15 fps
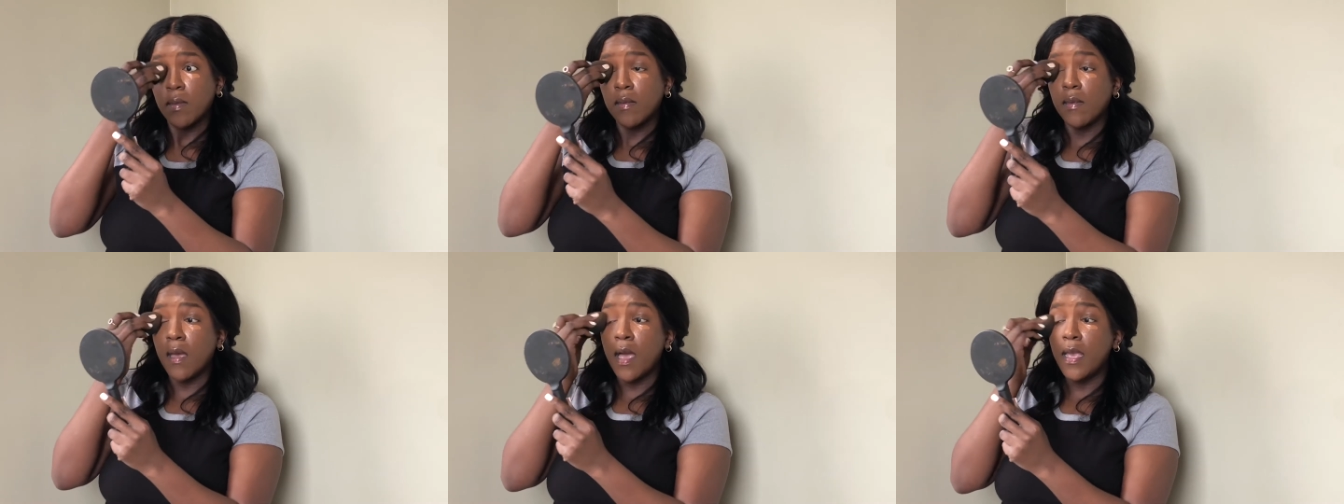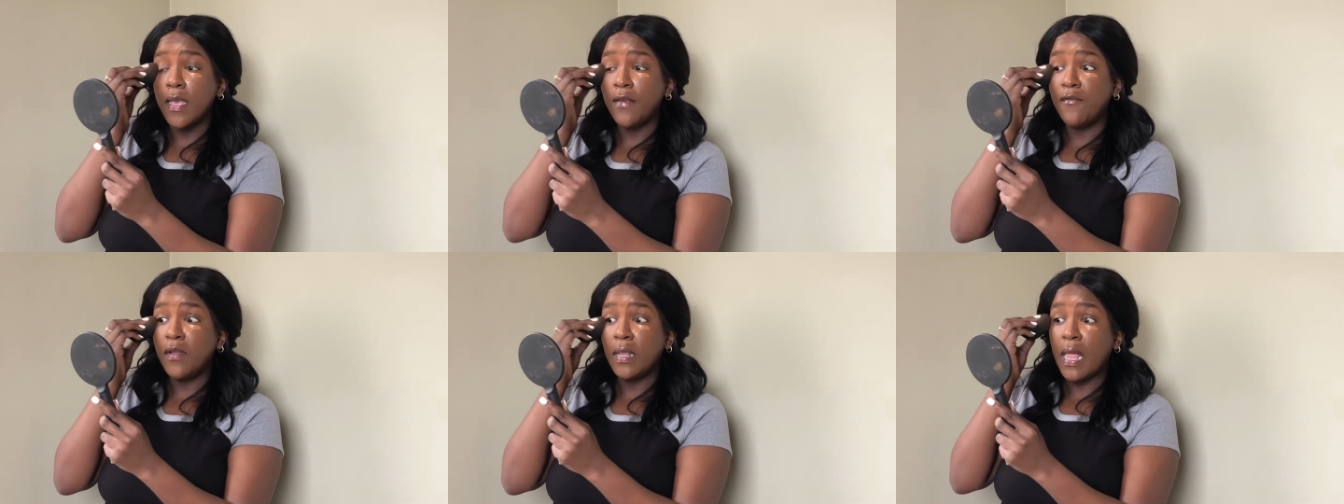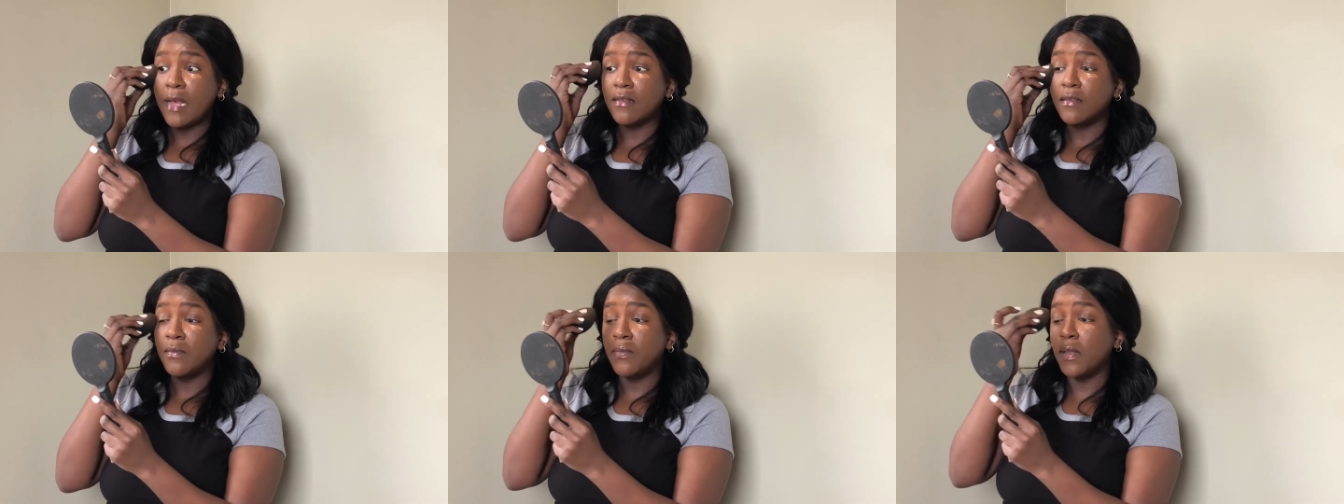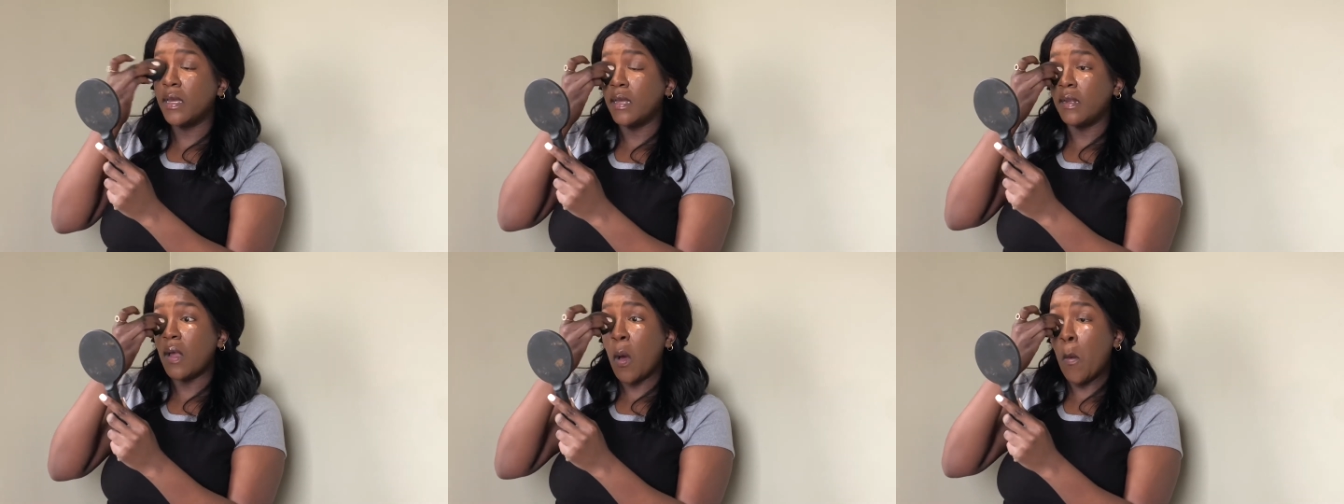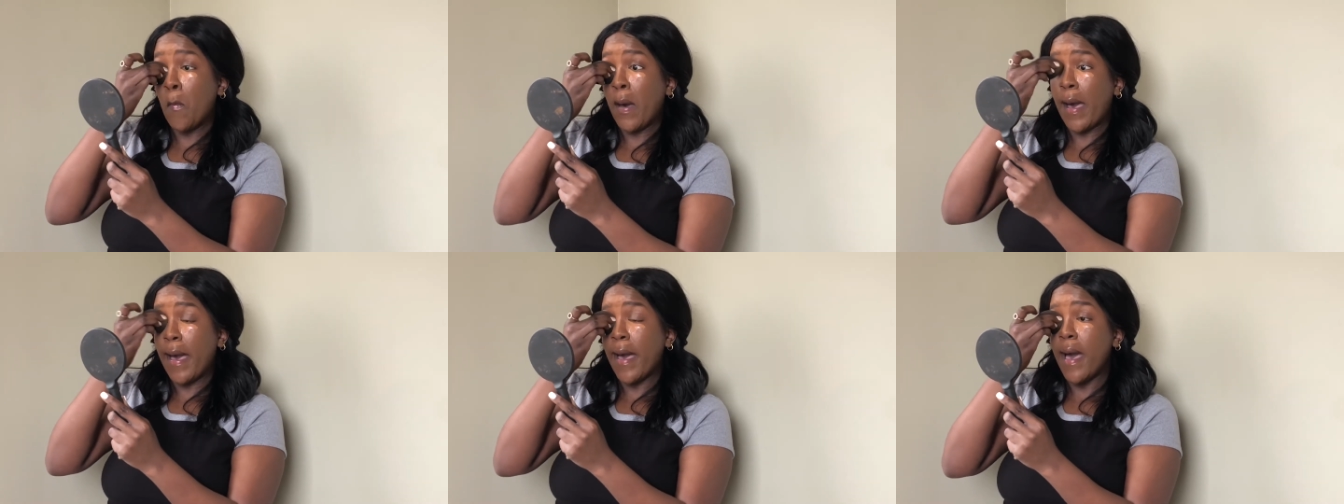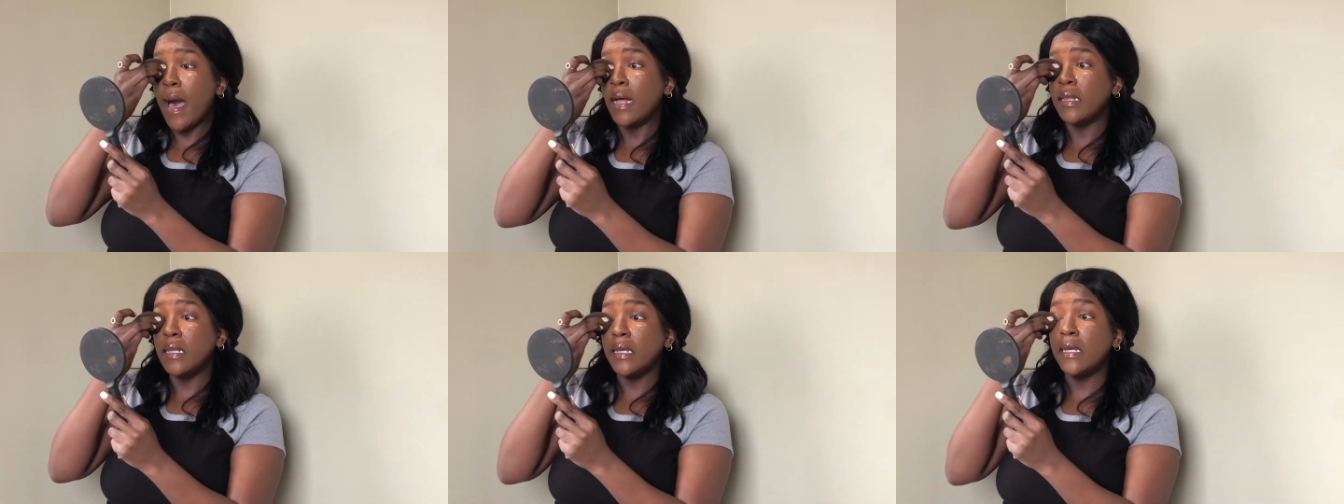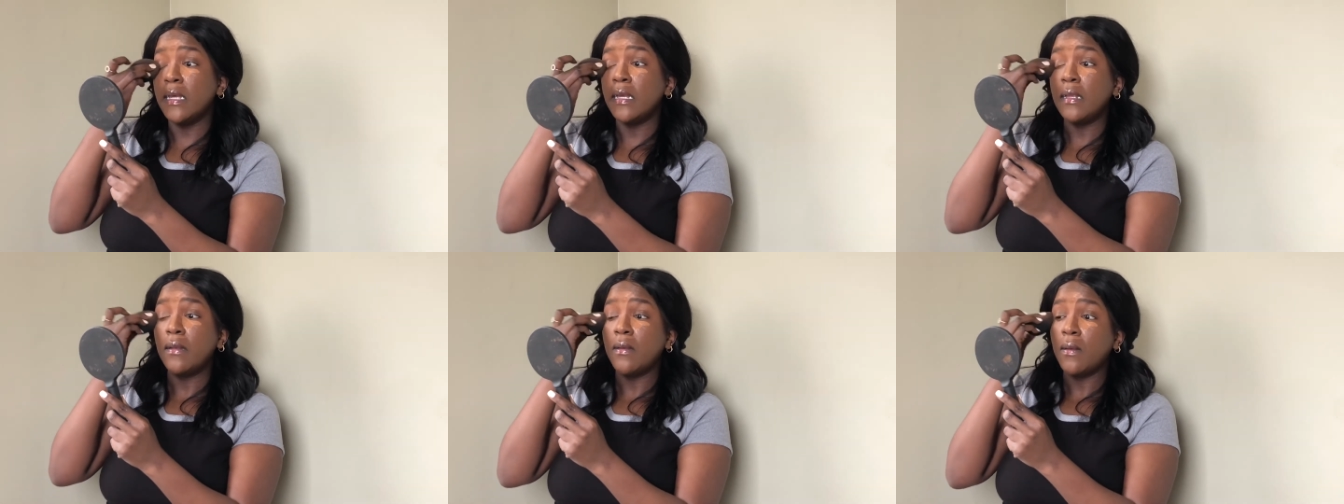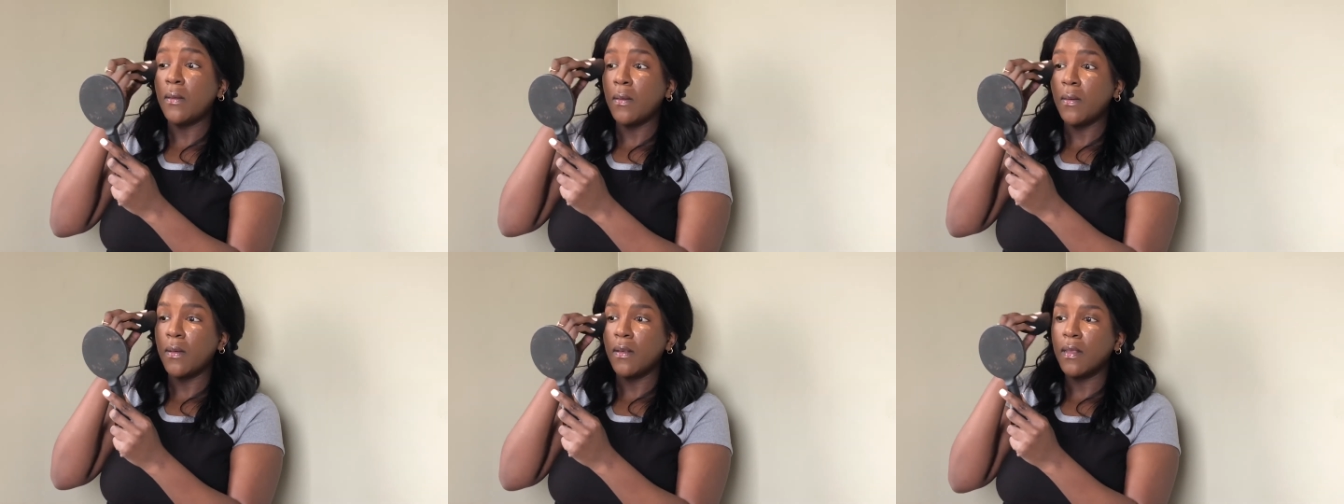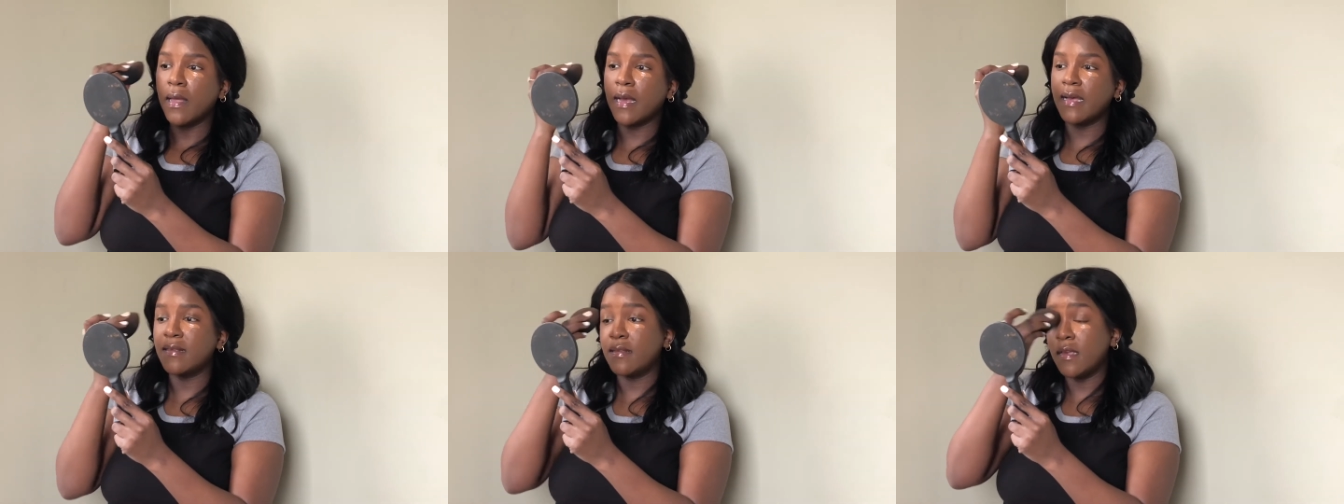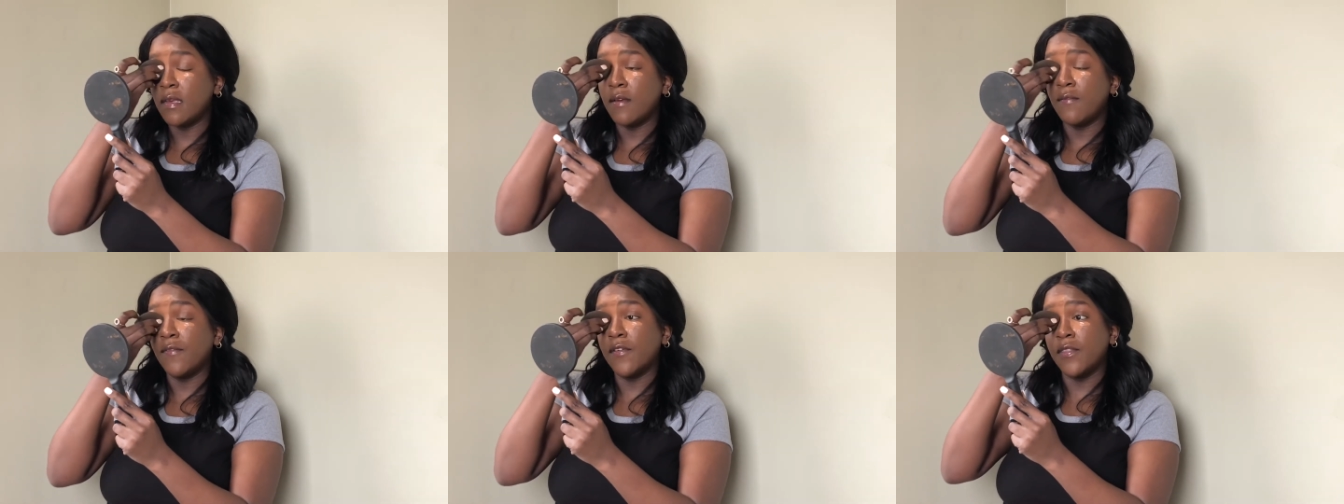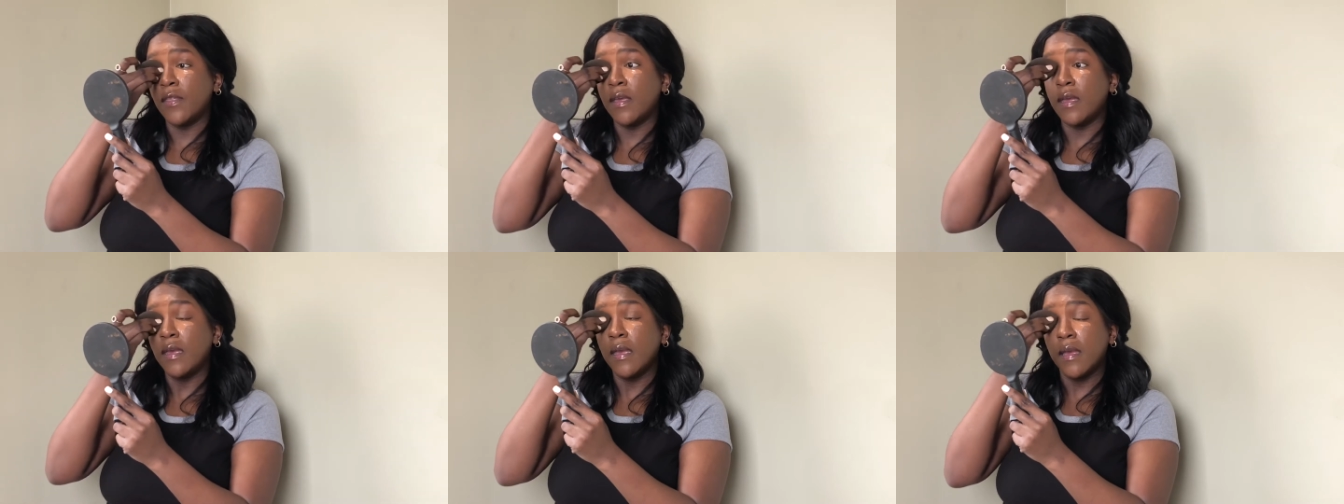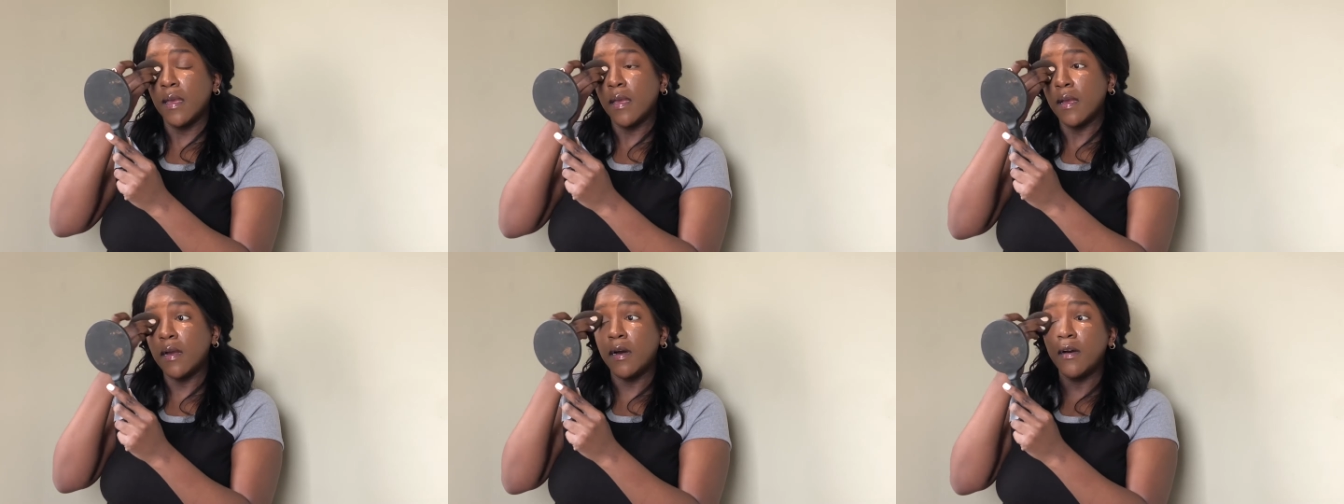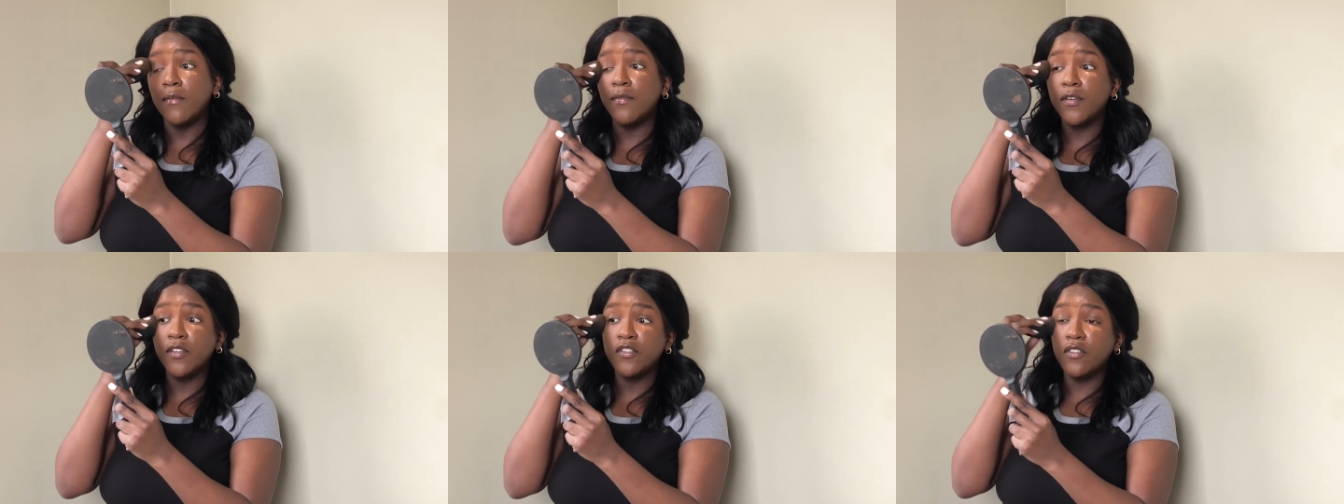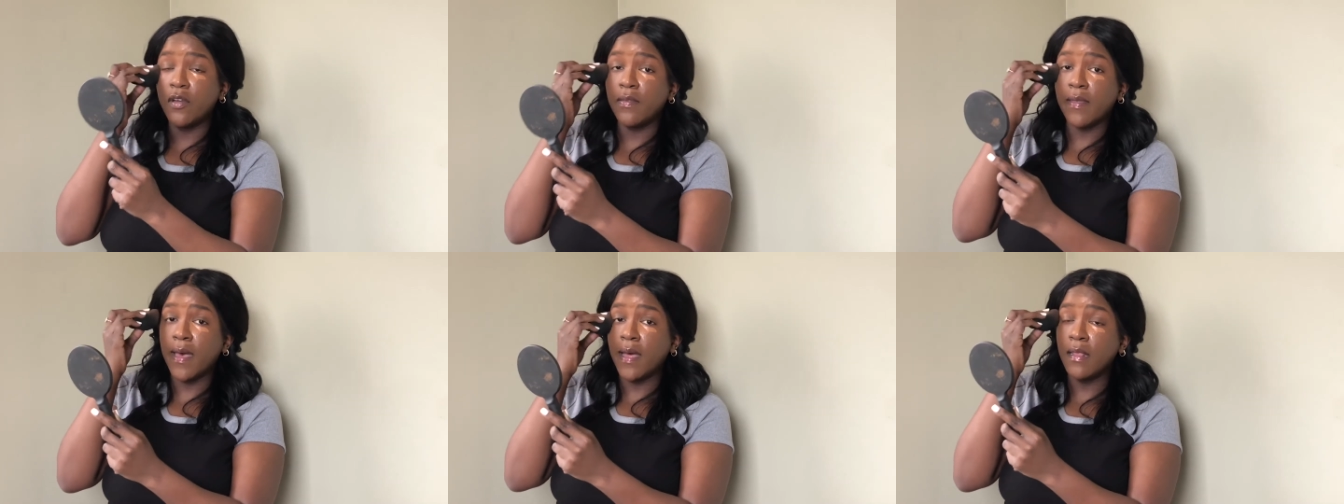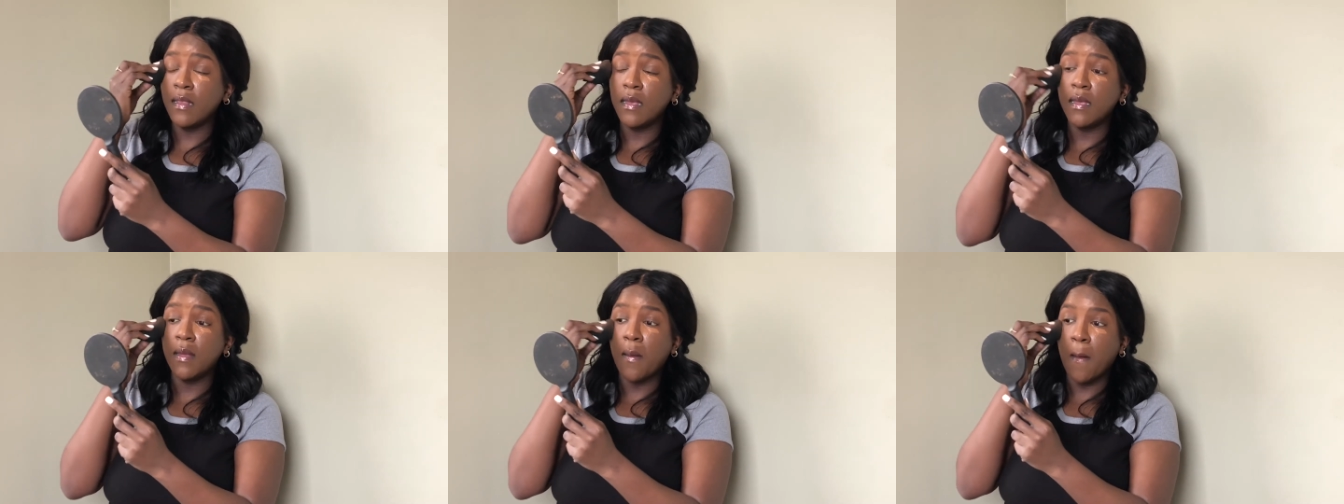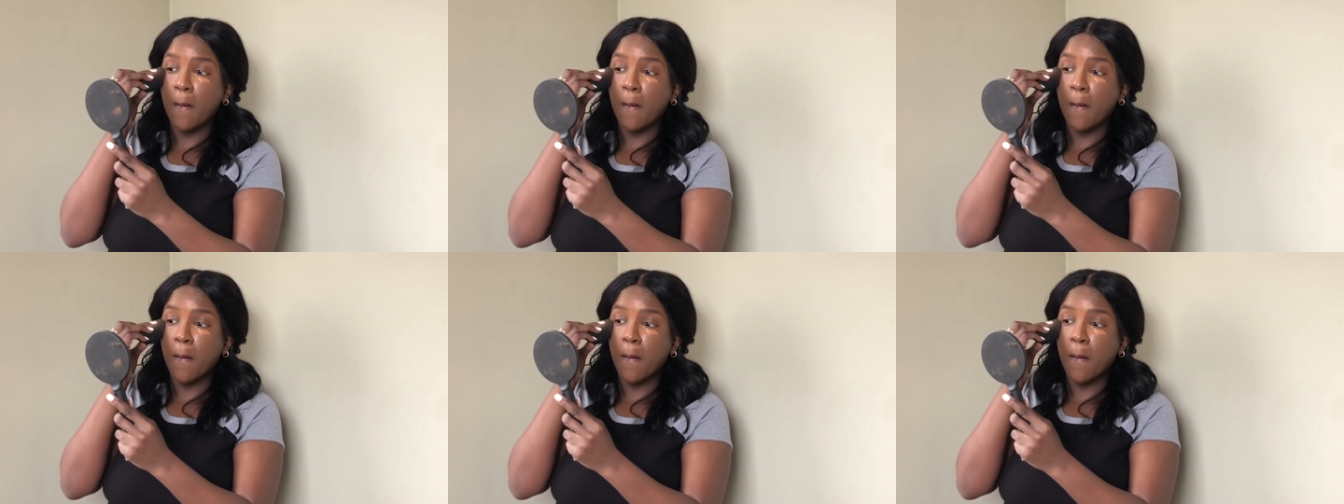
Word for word: I even like to blend on my eyelid, like I said, for that coverage on the eyelid.